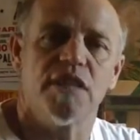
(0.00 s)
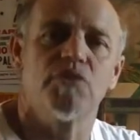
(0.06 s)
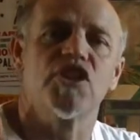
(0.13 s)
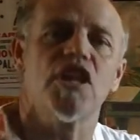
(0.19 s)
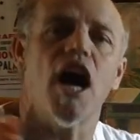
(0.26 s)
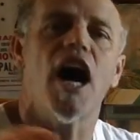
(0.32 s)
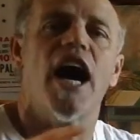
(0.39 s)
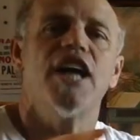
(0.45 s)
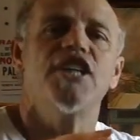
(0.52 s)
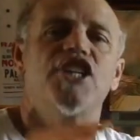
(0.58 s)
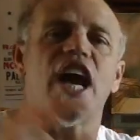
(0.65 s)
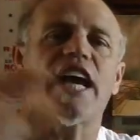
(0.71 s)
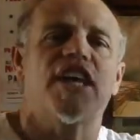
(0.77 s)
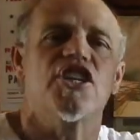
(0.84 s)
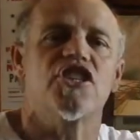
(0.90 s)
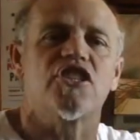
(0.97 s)
It was the
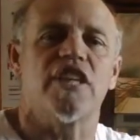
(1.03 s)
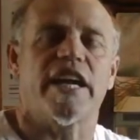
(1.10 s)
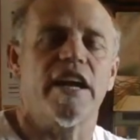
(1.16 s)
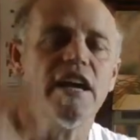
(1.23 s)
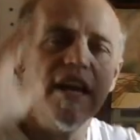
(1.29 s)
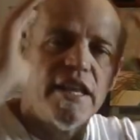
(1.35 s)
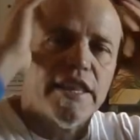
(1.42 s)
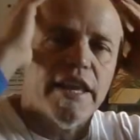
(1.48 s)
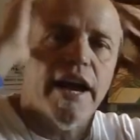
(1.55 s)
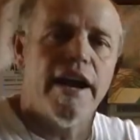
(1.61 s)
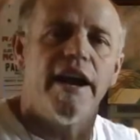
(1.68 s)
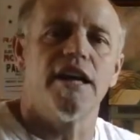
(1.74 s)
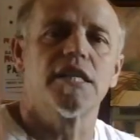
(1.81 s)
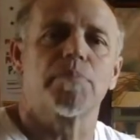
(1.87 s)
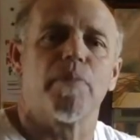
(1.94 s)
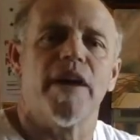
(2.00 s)
hijacking, just like the
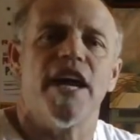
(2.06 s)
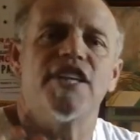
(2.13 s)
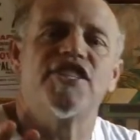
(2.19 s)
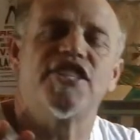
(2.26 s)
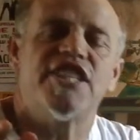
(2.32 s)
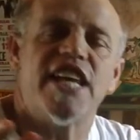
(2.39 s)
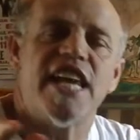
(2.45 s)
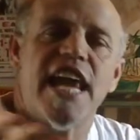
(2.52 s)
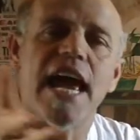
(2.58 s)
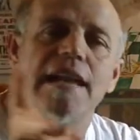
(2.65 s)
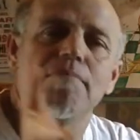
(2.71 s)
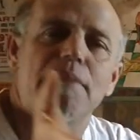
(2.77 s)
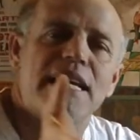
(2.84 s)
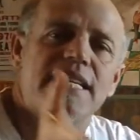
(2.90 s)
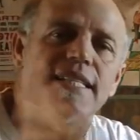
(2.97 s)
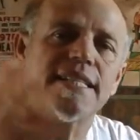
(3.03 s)
hairspray.
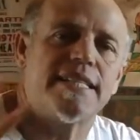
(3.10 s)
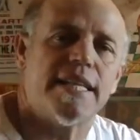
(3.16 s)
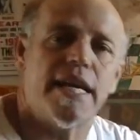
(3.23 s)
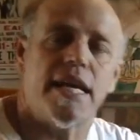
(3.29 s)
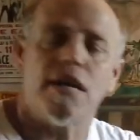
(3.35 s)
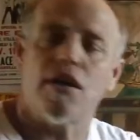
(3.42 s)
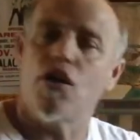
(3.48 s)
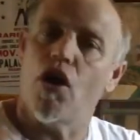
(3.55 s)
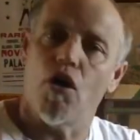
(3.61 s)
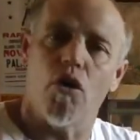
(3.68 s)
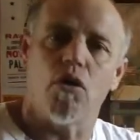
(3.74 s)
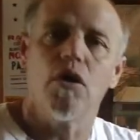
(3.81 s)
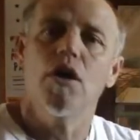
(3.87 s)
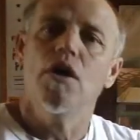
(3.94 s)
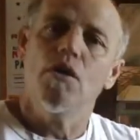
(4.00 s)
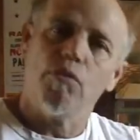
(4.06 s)
CNBC.
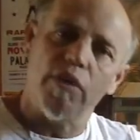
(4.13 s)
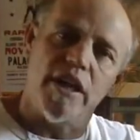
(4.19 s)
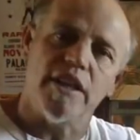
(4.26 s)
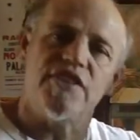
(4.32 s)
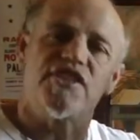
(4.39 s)
Oh, really?